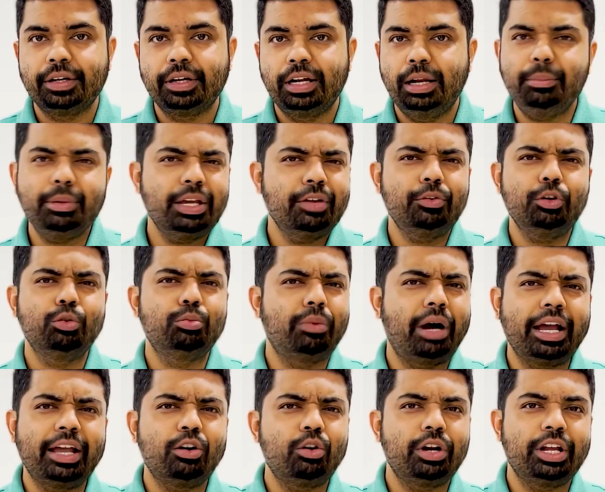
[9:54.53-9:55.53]
Let me give you
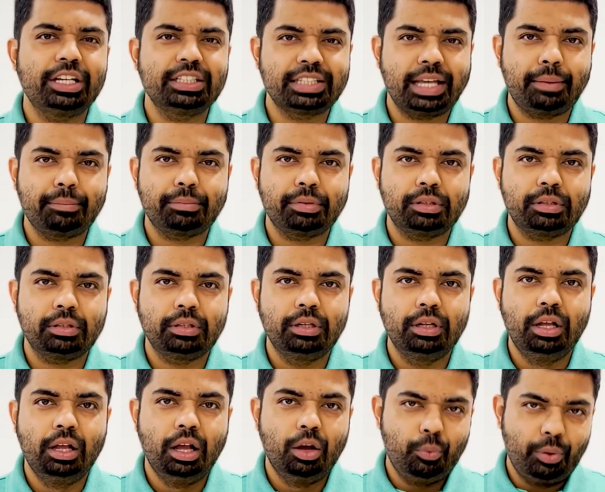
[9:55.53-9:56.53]
my own example.
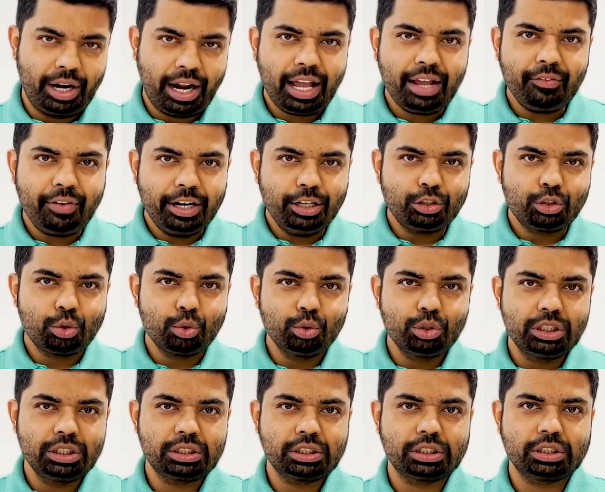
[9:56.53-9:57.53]
When I went through
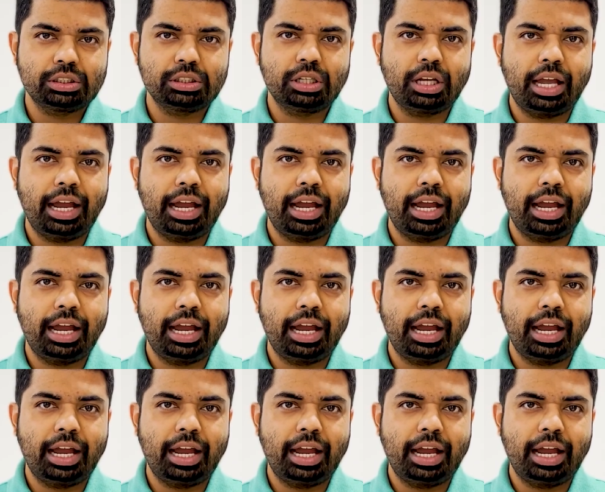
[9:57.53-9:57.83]
this